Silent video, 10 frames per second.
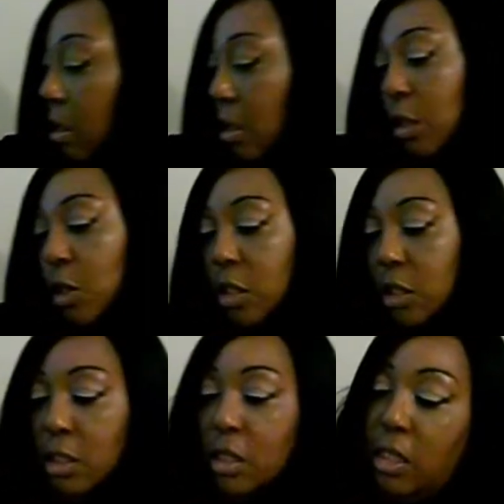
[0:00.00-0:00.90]
this
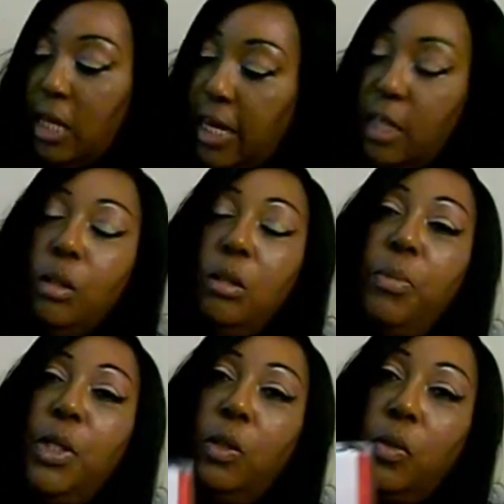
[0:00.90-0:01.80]
satin
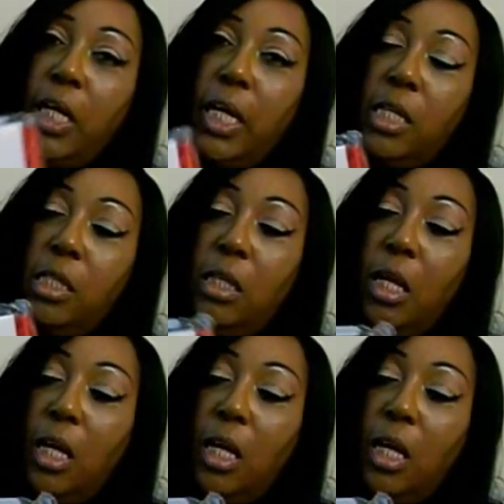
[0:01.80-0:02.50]
pillowcase.